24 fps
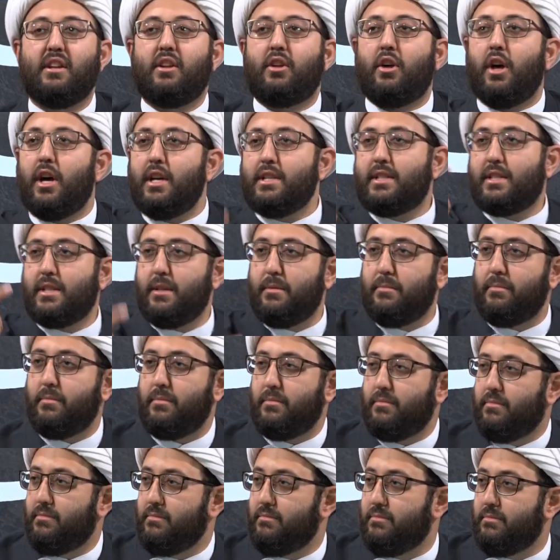Qasim,
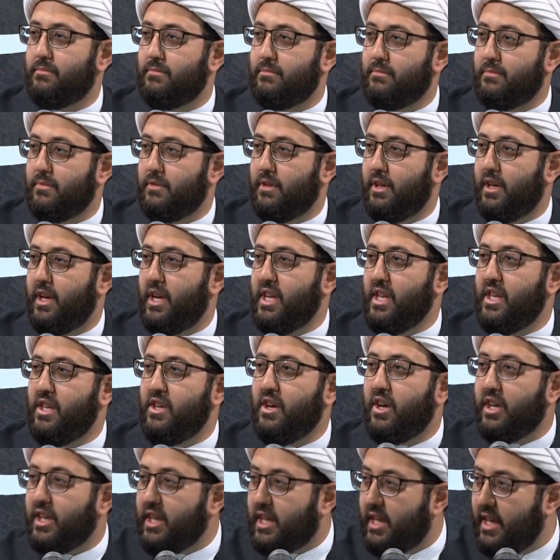a
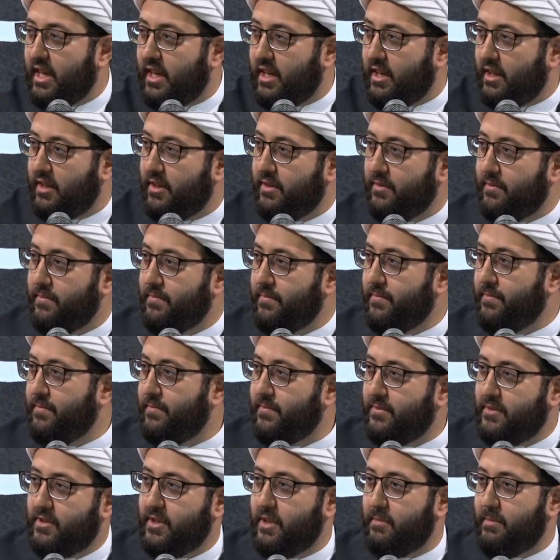young kid,
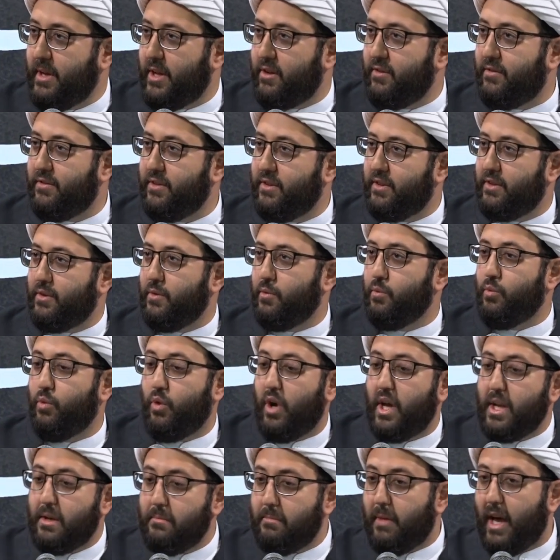to the battlefield,
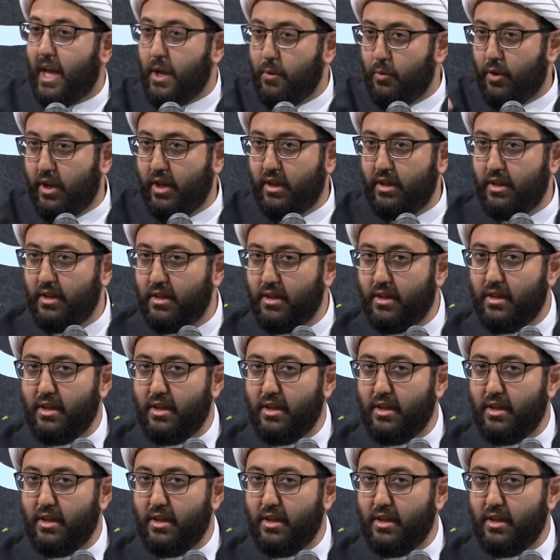one by one?